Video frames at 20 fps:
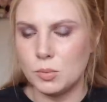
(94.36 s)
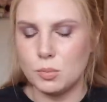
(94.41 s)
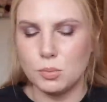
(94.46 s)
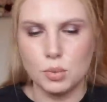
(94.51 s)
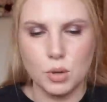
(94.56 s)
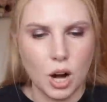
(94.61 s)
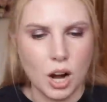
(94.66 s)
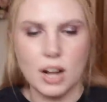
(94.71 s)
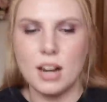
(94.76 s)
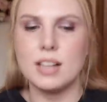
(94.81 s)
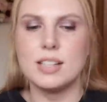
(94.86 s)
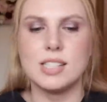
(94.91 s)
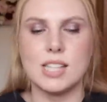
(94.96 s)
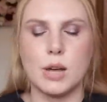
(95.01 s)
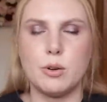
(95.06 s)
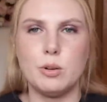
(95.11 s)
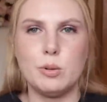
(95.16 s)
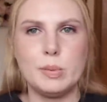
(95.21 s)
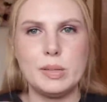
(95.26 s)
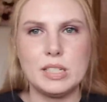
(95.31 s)
products
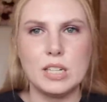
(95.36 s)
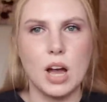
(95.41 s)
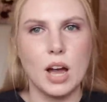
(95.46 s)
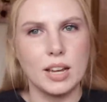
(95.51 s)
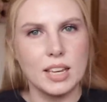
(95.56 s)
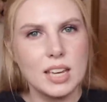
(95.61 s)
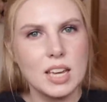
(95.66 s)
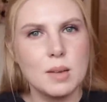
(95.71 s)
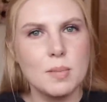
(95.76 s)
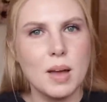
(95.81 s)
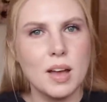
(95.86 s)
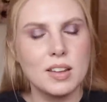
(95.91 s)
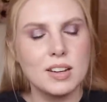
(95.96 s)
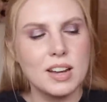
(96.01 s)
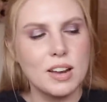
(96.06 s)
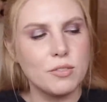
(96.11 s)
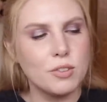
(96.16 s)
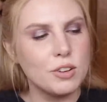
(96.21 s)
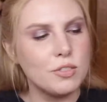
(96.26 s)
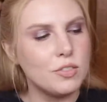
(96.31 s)
I would be talking about in
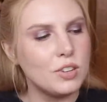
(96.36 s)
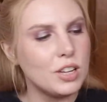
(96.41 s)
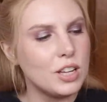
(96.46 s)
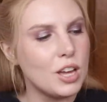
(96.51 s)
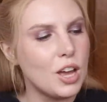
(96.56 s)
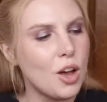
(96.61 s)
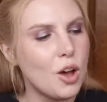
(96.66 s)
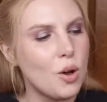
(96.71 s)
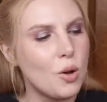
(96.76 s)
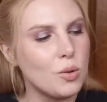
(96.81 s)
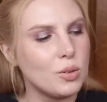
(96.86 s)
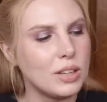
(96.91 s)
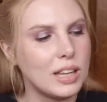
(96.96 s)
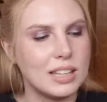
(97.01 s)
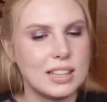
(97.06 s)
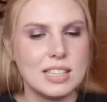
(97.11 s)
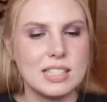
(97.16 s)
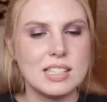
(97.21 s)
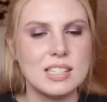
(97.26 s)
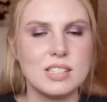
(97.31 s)
every video.
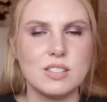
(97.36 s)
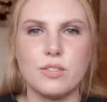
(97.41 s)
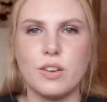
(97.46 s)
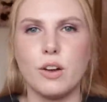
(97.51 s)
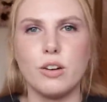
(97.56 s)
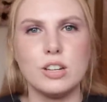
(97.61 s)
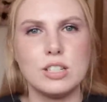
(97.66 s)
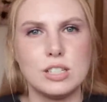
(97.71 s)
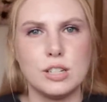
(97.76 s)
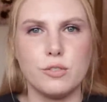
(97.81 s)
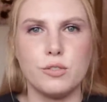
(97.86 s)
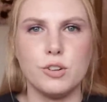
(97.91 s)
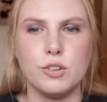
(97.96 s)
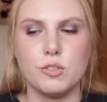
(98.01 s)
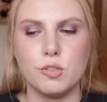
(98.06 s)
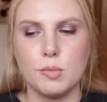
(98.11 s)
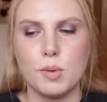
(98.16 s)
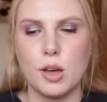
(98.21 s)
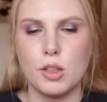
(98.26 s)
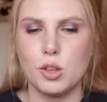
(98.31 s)
Like, this is very different
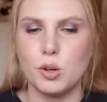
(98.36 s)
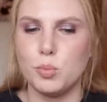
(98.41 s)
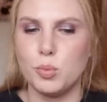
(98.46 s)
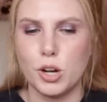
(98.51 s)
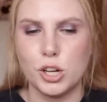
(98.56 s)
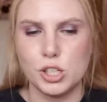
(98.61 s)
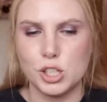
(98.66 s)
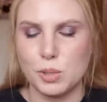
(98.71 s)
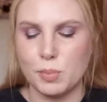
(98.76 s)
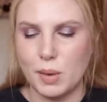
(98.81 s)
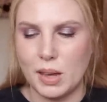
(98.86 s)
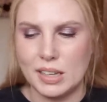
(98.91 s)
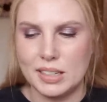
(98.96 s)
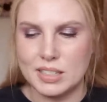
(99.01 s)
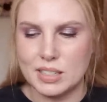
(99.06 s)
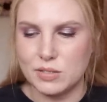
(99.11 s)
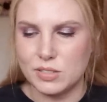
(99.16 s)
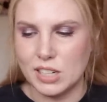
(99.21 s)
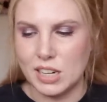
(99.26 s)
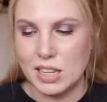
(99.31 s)
from other project
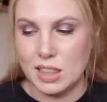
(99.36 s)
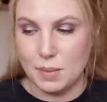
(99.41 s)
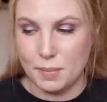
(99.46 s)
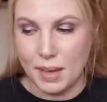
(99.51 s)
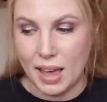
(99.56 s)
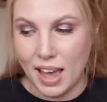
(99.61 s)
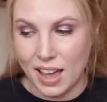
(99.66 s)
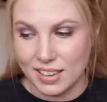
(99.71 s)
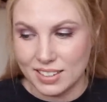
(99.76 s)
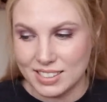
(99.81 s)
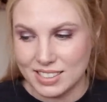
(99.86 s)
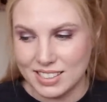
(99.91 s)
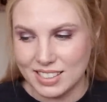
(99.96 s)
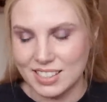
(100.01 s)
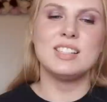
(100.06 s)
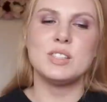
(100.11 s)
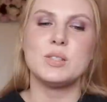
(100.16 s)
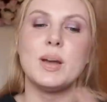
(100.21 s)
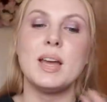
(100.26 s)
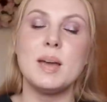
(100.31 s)
pans I've done in the
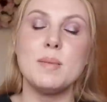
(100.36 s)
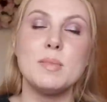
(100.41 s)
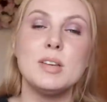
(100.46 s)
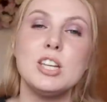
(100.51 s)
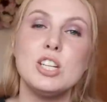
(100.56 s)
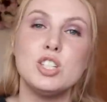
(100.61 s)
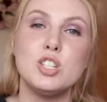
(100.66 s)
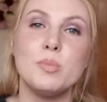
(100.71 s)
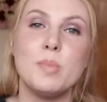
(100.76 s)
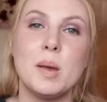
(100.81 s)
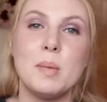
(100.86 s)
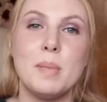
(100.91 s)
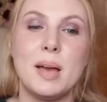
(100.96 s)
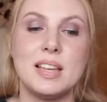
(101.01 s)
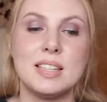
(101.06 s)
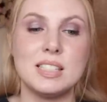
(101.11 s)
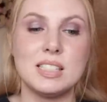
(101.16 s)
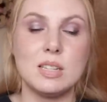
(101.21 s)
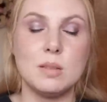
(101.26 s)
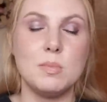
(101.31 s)
past. So I am gonna do my
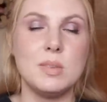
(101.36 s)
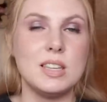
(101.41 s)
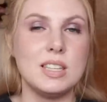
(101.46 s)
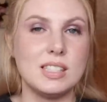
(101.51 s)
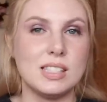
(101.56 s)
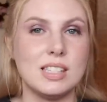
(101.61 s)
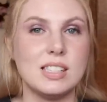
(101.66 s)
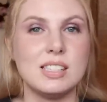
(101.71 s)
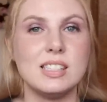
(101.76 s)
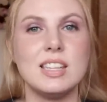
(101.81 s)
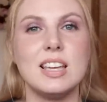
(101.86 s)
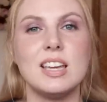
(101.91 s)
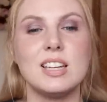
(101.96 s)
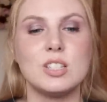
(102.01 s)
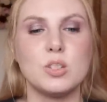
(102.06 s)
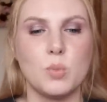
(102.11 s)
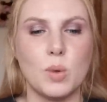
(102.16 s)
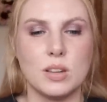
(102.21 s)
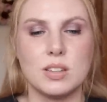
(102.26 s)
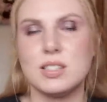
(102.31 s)
best to be
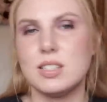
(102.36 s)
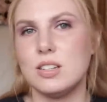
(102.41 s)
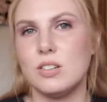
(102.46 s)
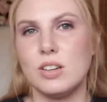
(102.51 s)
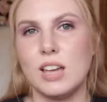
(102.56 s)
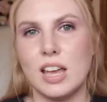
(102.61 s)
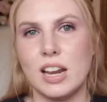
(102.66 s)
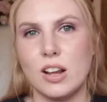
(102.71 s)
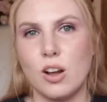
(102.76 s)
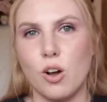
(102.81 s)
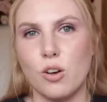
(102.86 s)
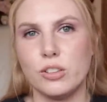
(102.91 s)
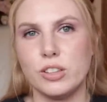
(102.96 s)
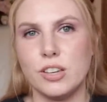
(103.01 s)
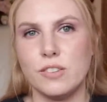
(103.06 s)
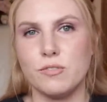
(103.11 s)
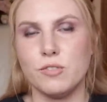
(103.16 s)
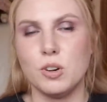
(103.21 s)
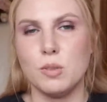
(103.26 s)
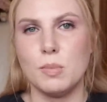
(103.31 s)
succinct while still getting all the
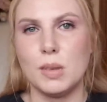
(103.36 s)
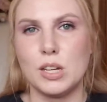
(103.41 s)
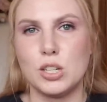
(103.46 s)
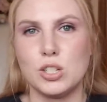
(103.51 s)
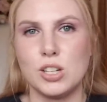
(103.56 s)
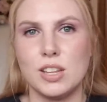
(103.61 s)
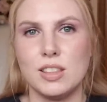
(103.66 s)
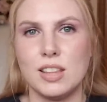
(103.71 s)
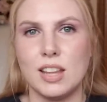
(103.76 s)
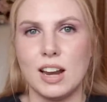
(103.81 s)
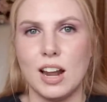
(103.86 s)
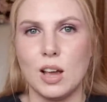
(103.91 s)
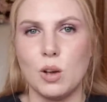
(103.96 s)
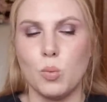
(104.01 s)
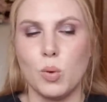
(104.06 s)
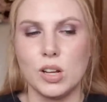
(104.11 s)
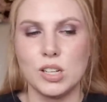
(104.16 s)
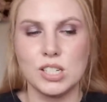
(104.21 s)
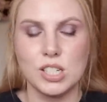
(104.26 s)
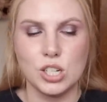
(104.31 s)
information that I
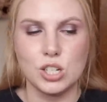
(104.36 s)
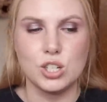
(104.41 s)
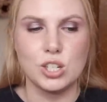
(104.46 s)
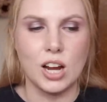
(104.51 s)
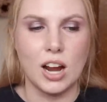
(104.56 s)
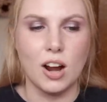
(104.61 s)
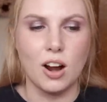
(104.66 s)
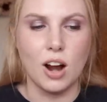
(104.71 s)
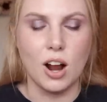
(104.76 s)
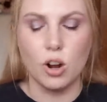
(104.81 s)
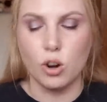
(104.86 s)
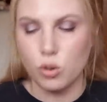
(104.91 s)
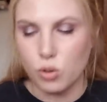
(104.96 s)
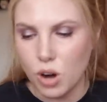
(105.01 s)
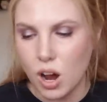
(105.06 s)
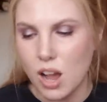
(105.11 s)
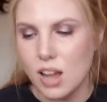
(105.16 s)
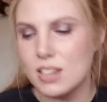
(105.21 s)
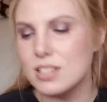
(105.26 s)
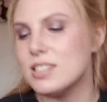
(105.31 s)
want to share
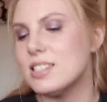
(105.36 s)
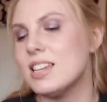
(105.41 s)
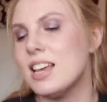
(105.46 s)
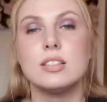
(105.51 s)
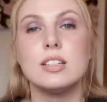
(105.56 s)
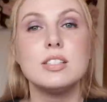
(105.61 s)
across.